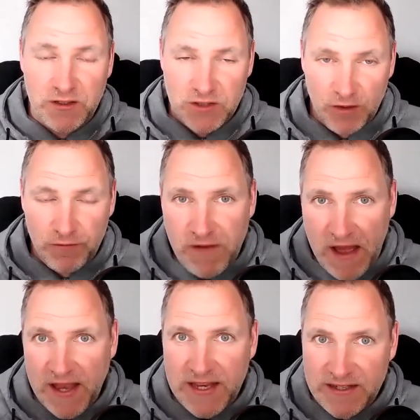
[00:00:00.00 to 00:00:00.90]
So
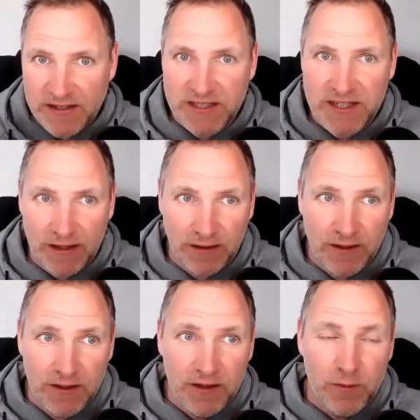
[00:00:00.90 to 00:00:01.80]
that is a skill.
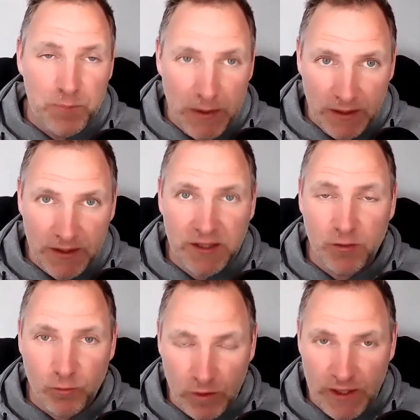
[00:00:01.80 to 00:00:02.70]
Building
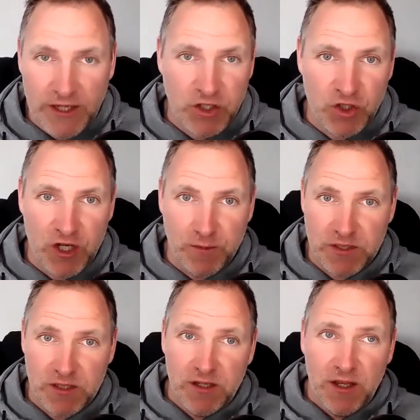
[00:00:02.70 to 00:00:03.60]
relationships.